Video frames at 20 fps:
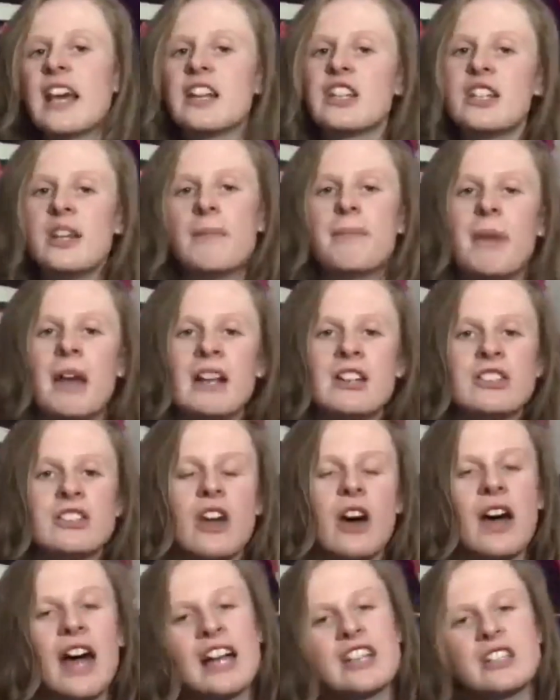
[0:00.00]
actually a bench
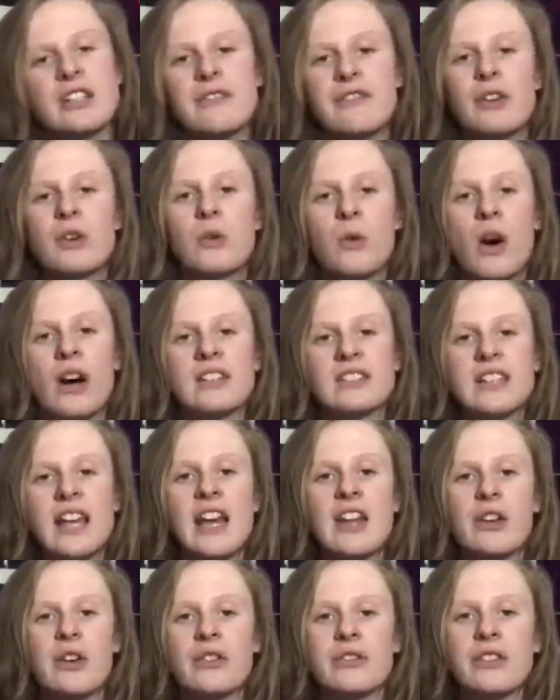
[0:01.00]
that I actually feel quite
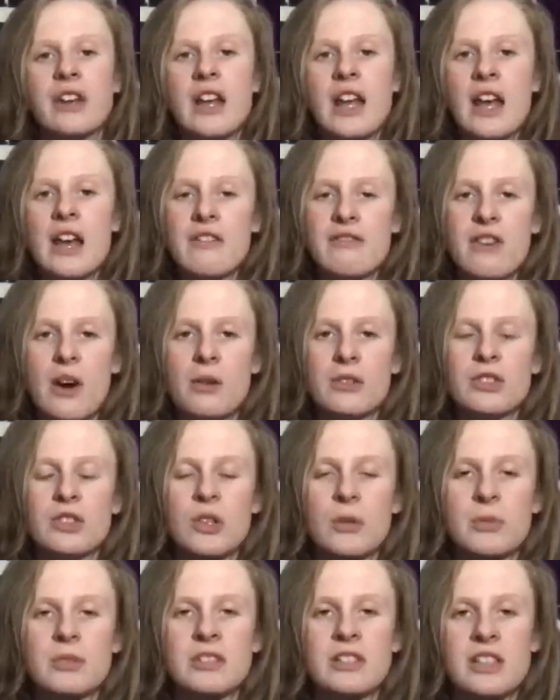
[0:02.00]
scared of if I was an
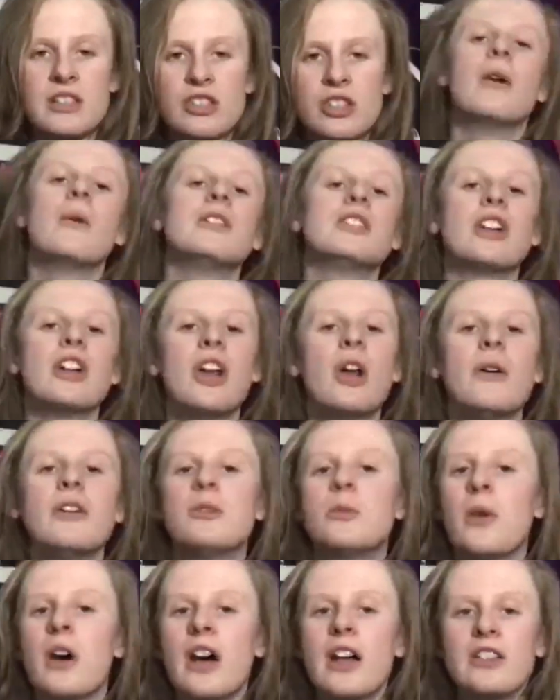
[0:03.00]
opposition, which I know
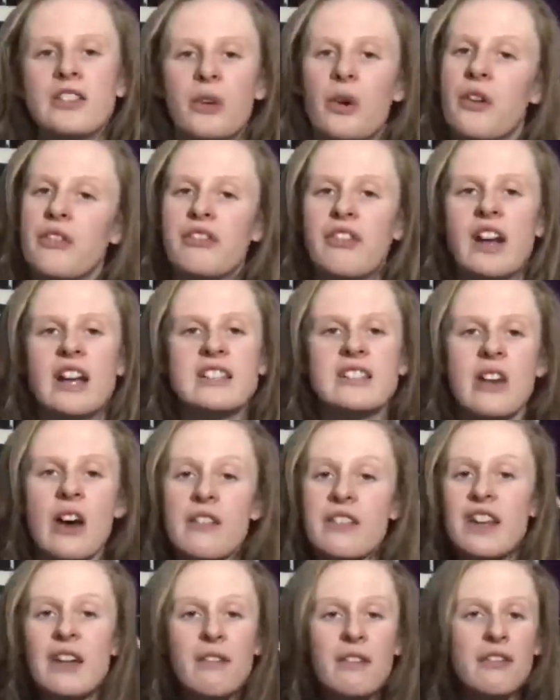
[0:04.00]
is words or a phrase
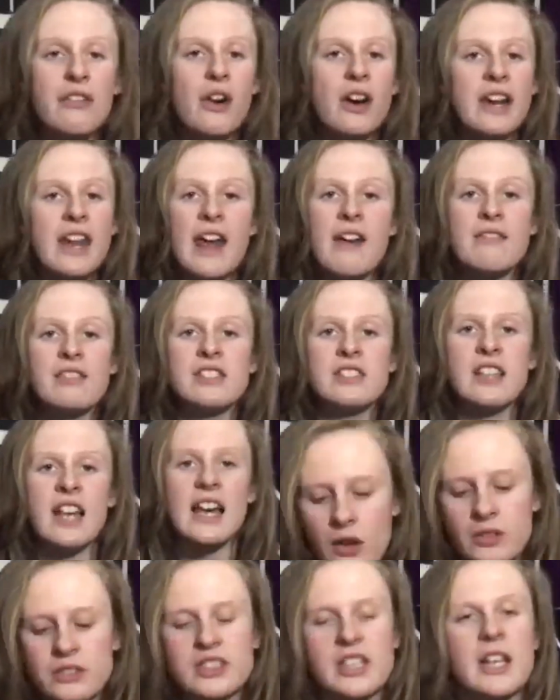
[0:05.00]
I've never thought I'd ever say.
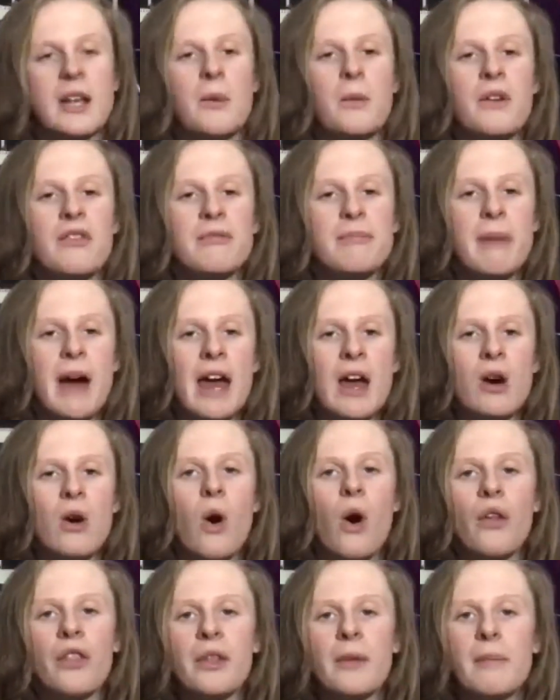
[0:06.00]
Obviously, with
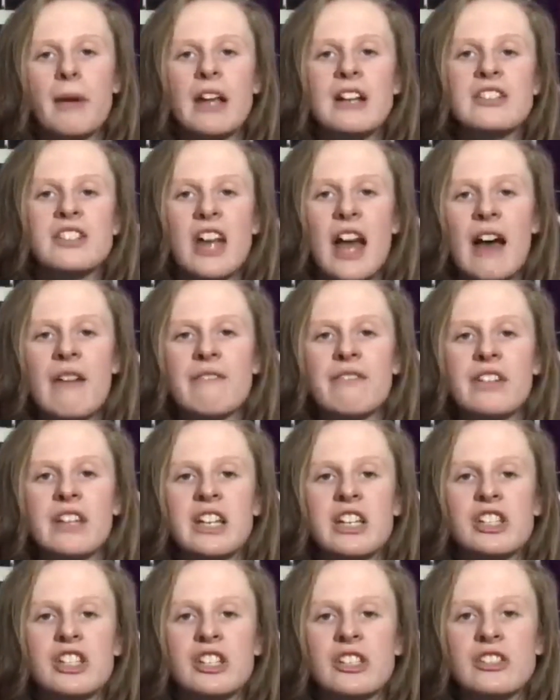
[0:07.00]
Bale on the bench and
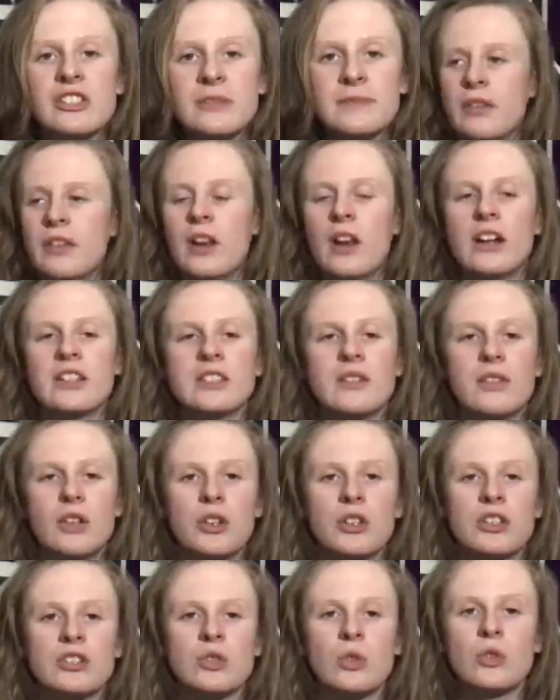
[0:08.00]
Vinicius, the likes of
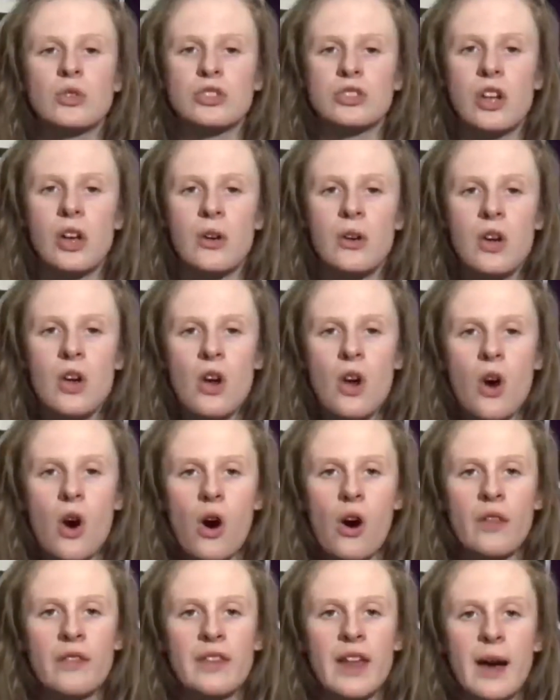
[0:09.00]
Lucas also
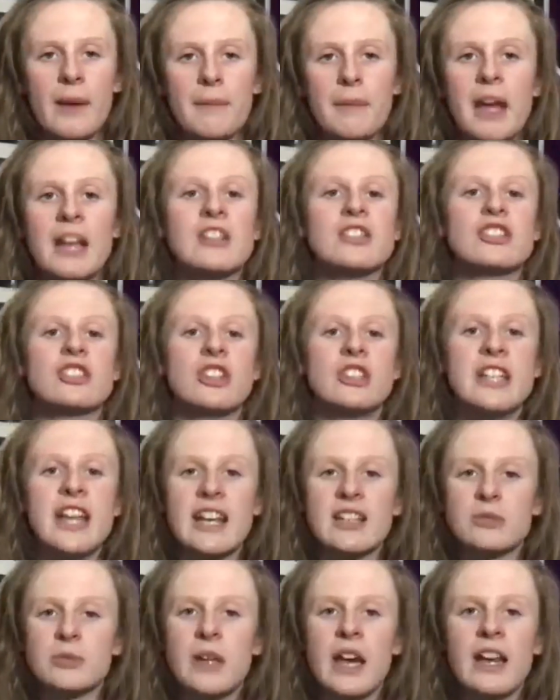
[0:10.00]
on that bench. So
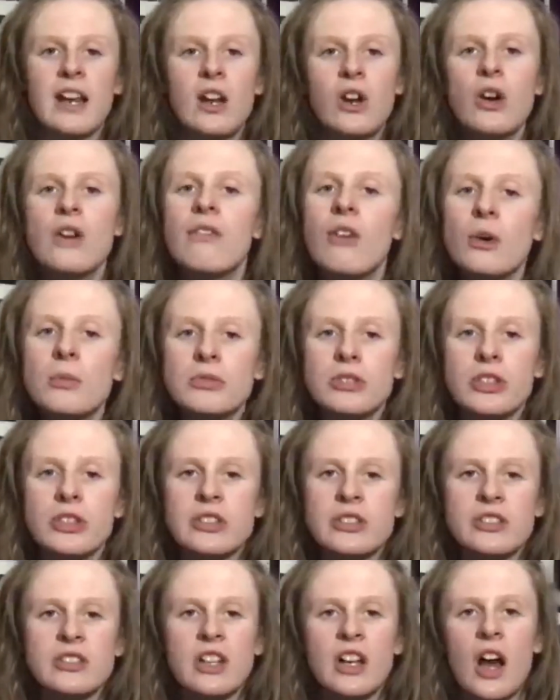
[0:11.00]
yes, we had a lot of
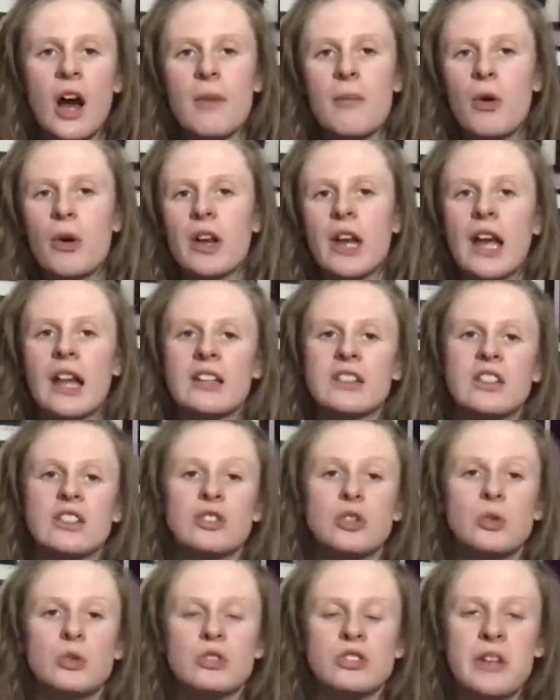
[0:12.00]
options to come on and
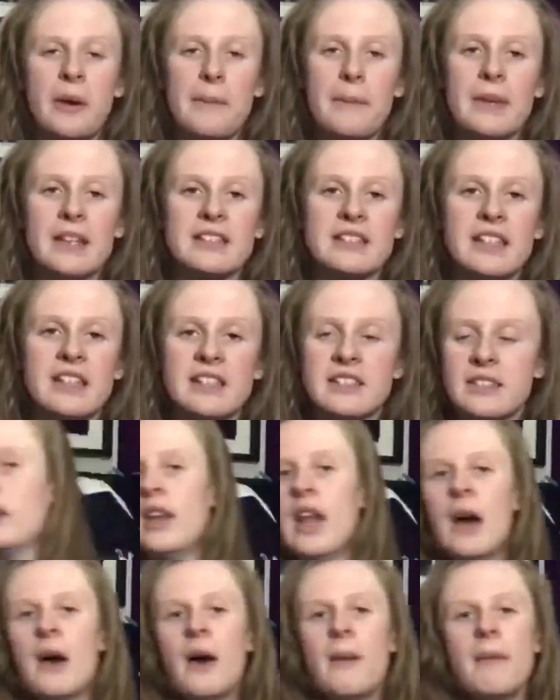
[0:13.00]
do some business.
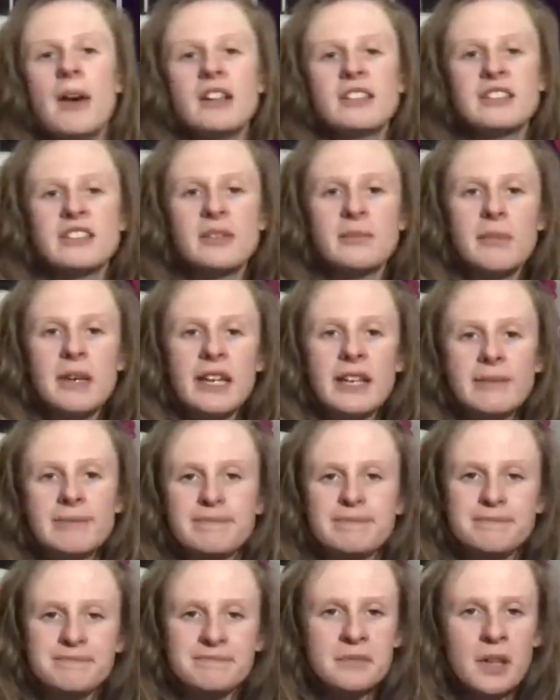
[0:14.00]
Now I must admit,
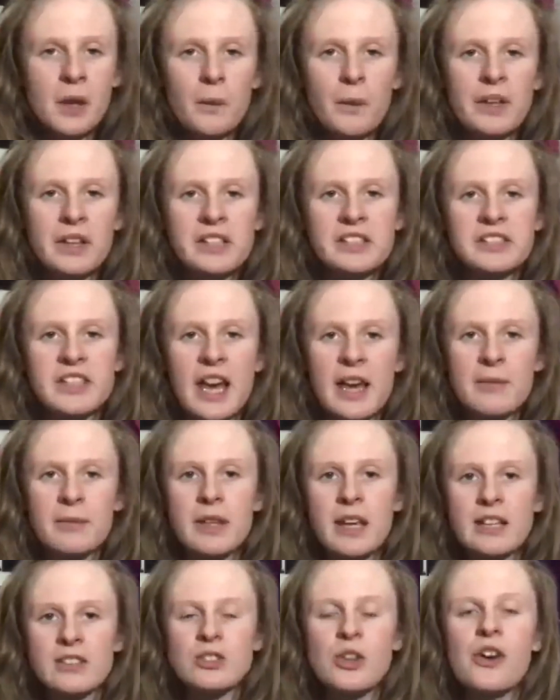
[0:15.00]
when this game
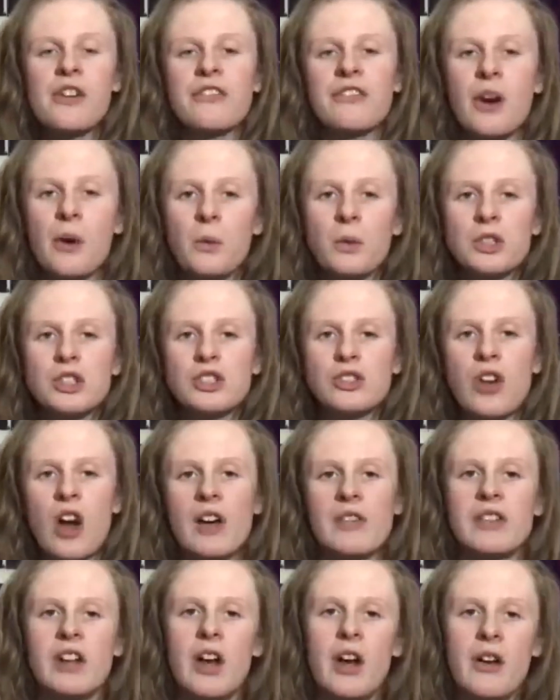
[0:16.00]
kicked off, I was
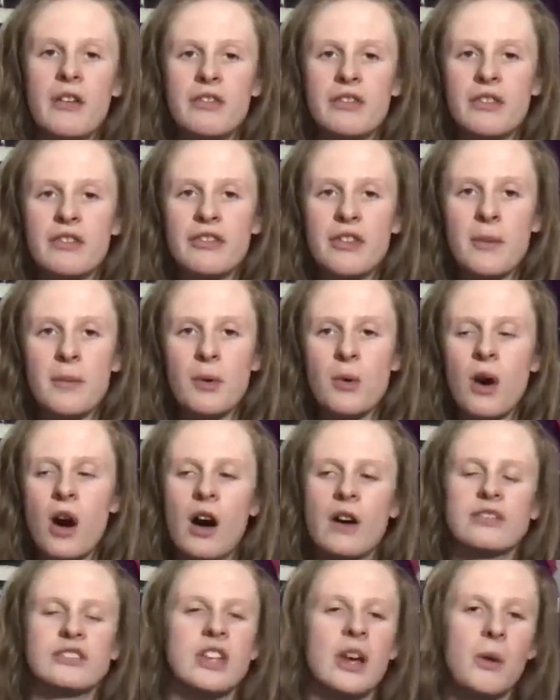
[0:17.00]
driving home from football
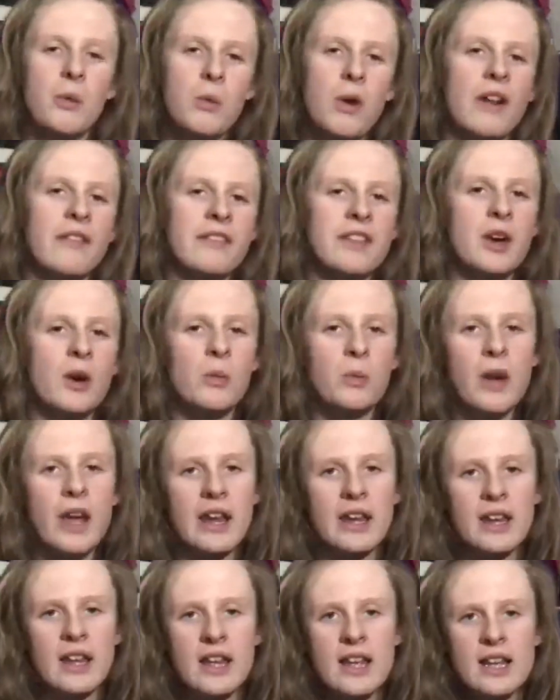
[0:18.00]
after a 1-0
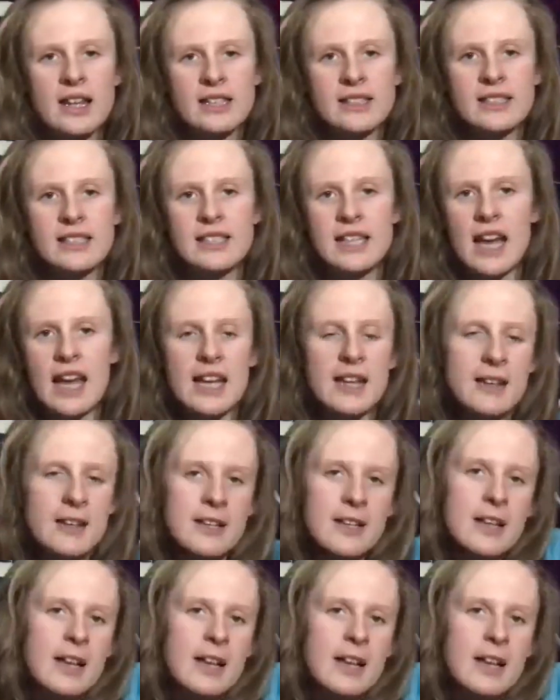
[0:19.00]
win today.